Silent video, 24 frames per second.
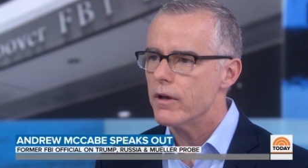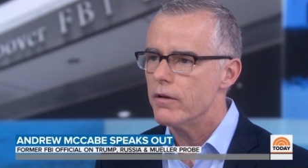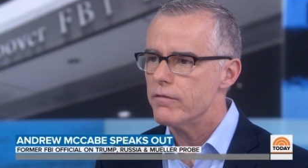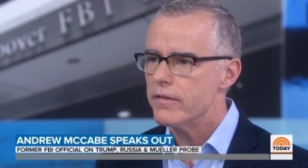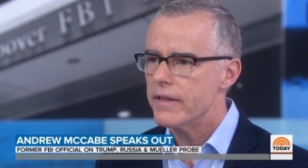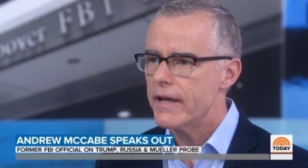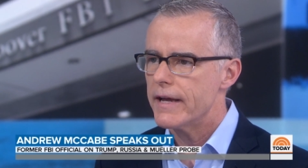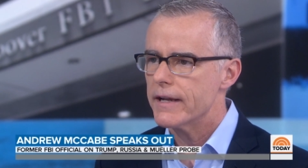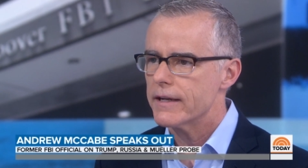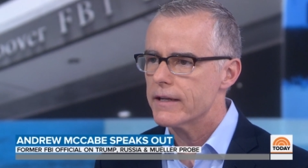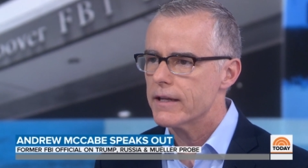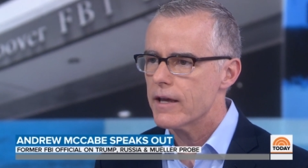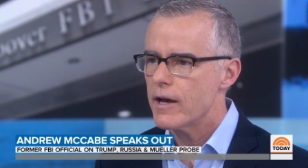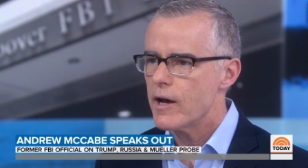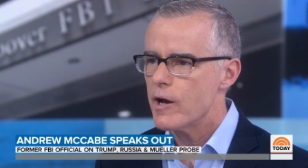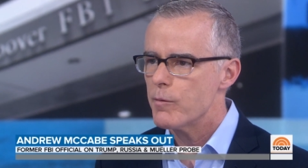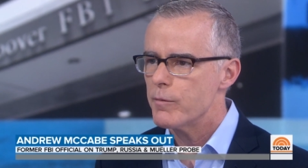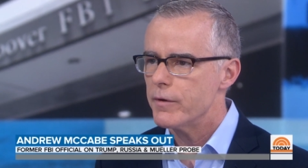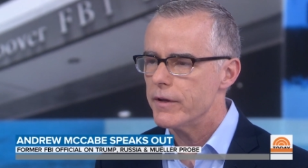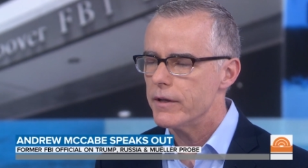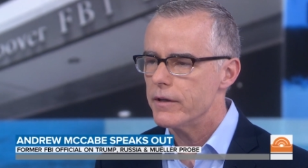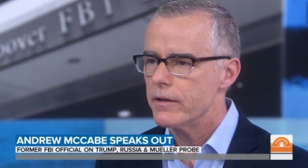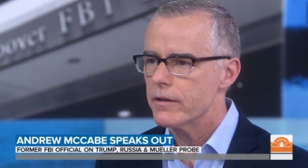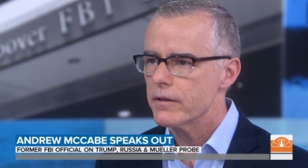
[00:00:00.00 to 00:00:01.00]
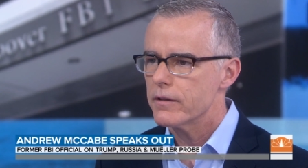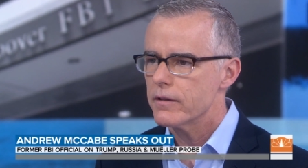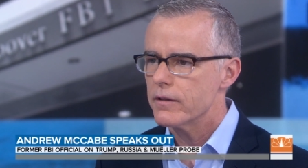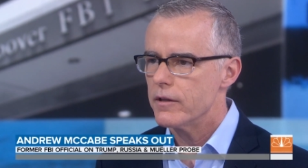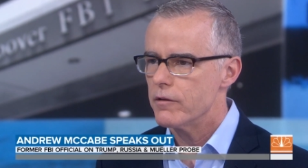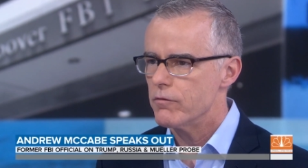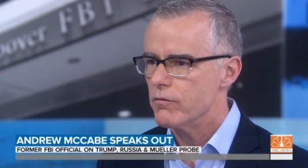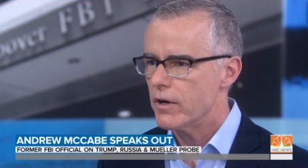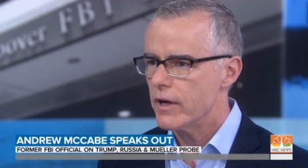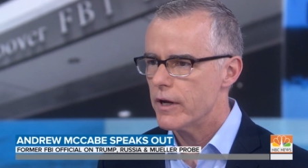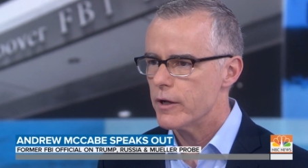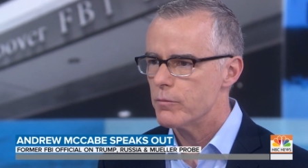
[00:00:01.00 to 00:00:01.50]
of that comment
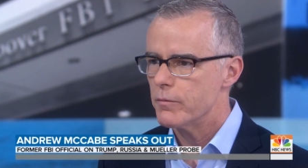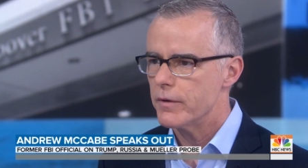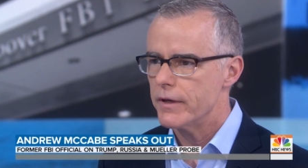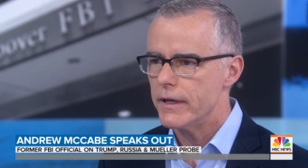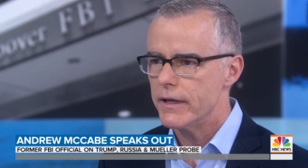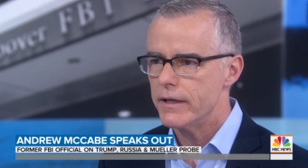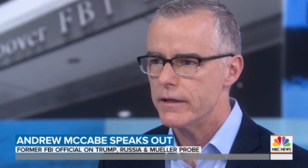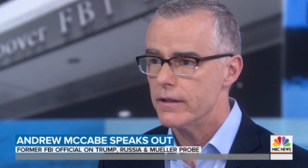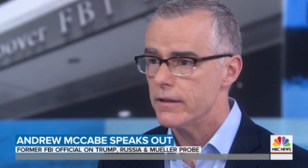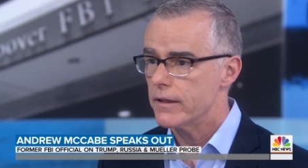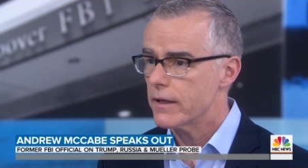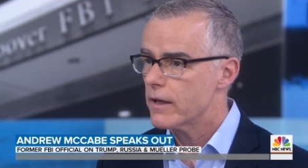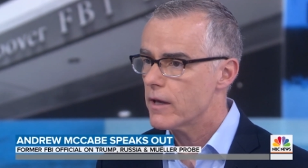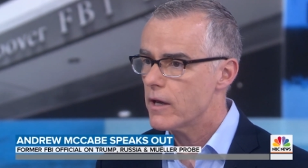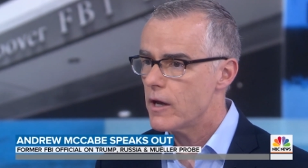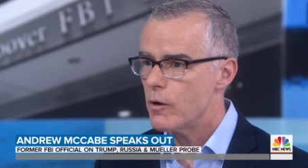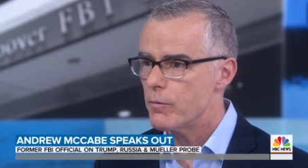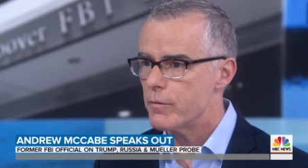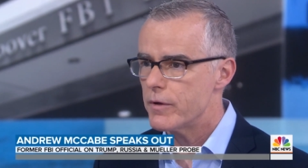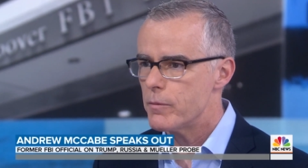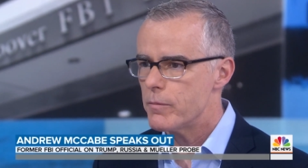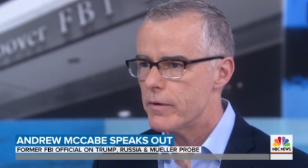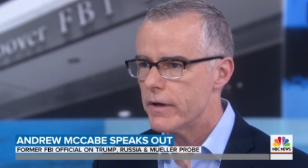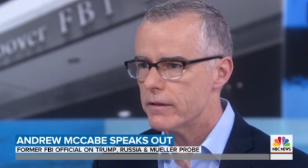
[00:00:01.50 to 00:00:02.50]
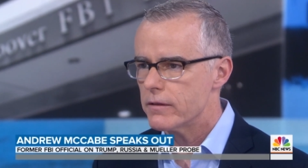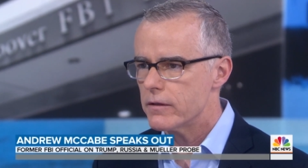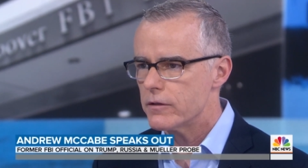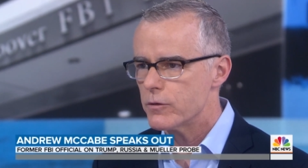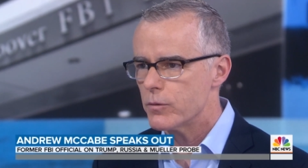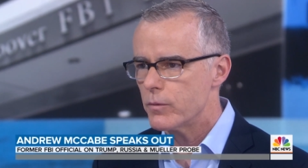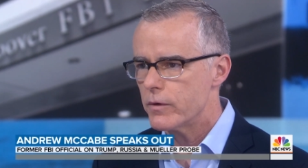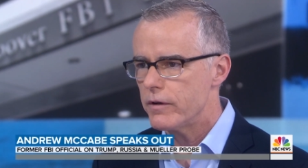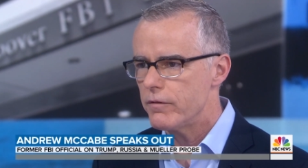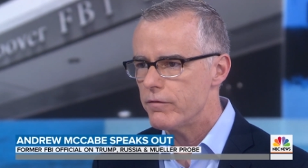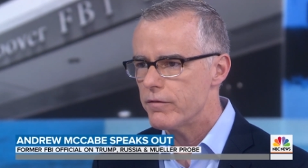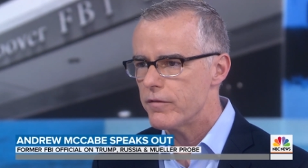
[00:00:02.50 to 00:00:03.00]
that Rod made and the comment about the
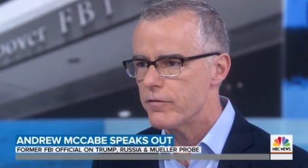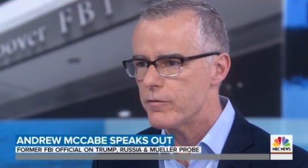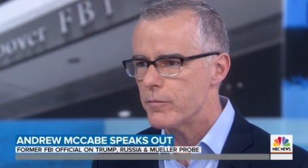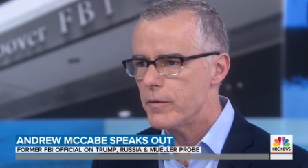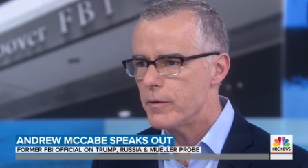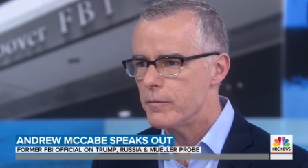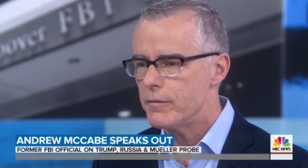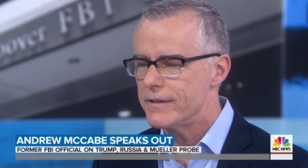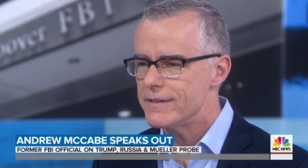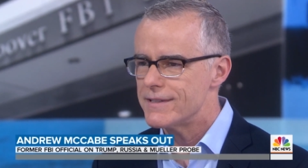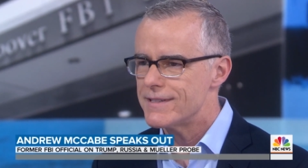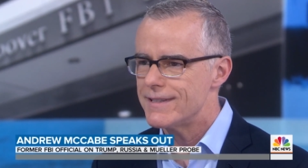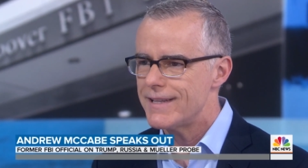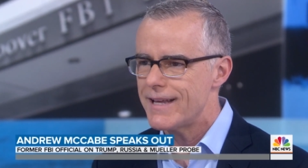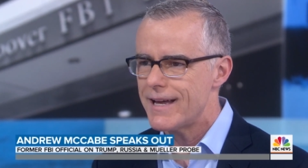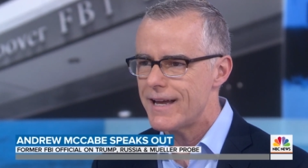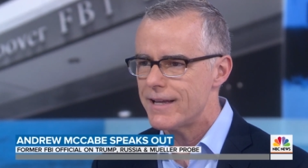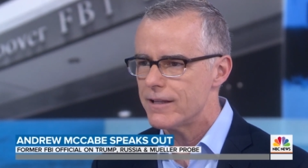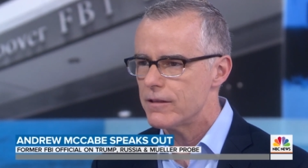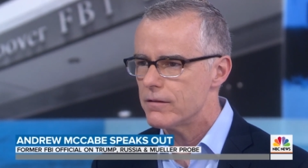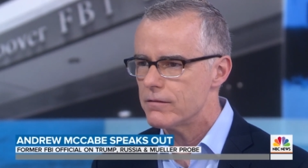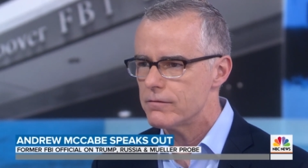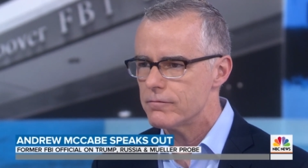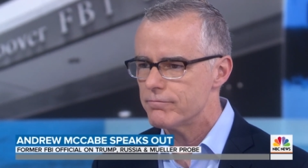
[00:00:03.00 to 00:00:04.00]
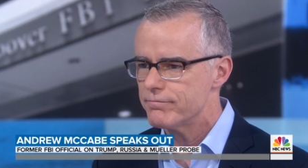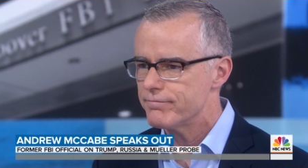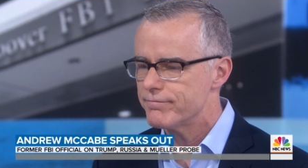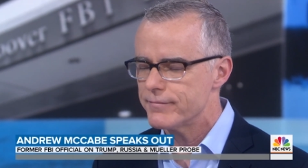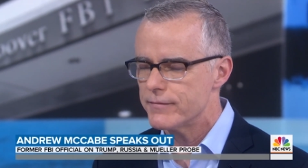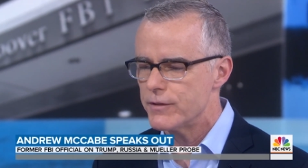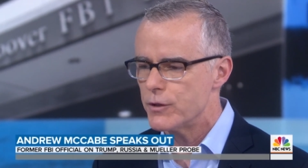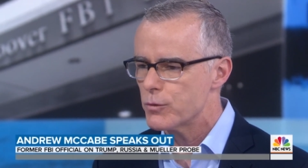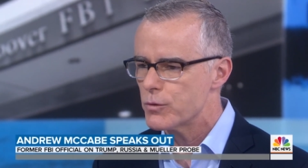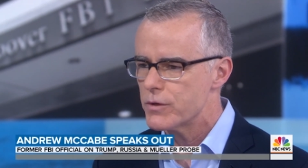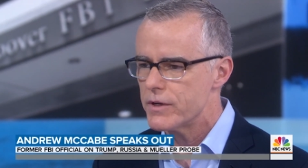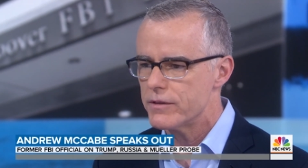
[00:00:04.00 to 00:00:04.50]
25th Amendment is not
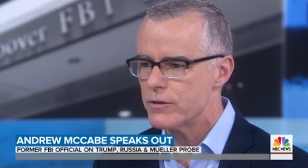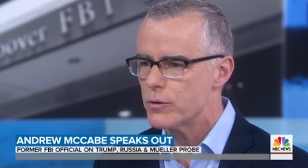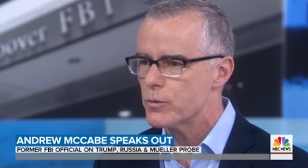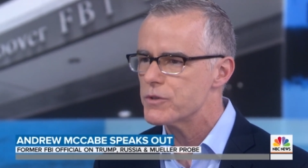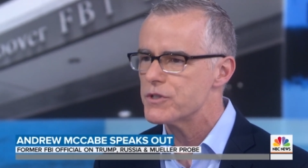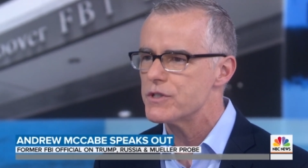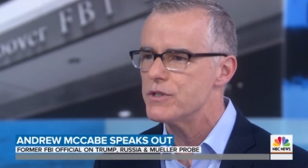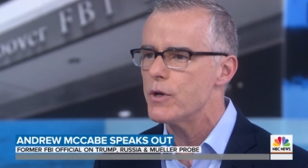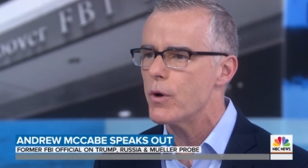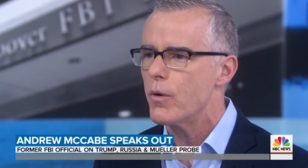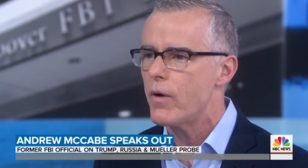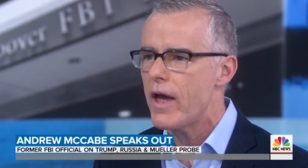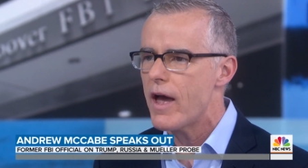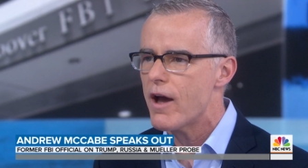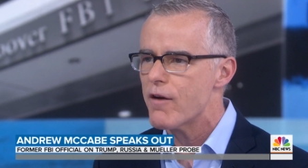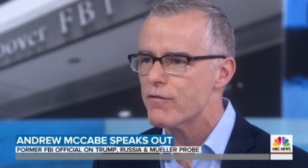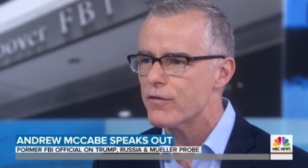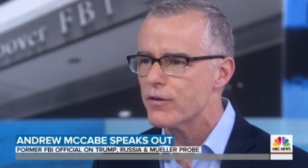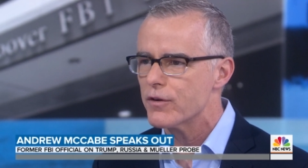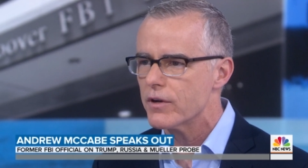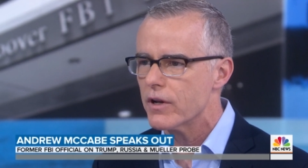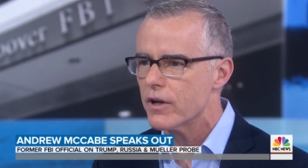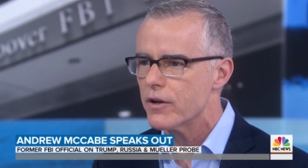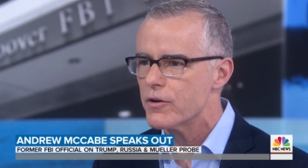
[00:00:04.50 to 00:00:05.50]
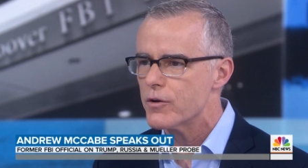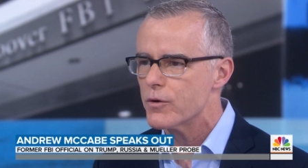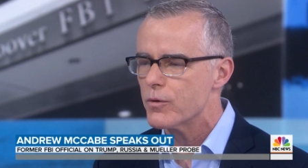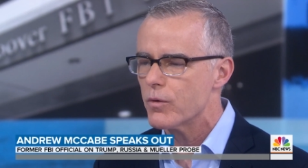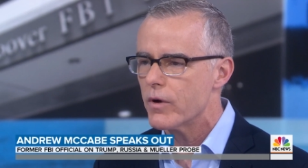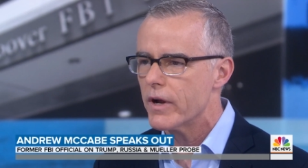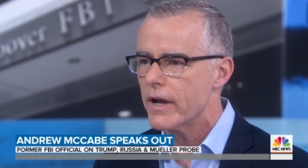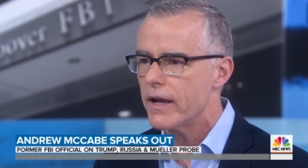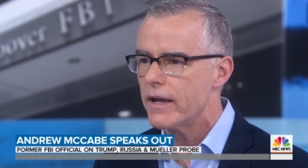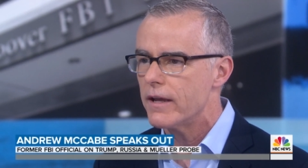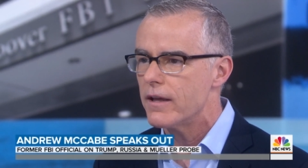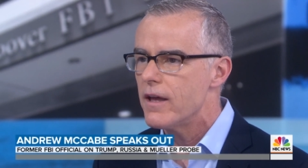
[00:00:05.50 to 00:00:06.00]
there, were, there, was no effort
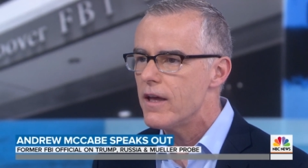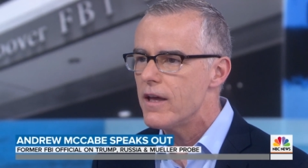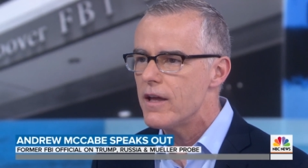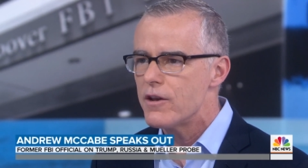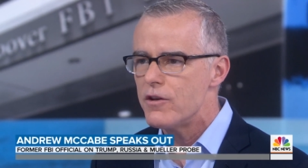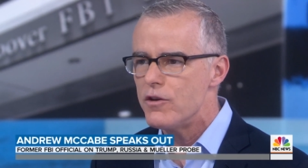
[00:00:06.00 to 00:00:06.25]
underway.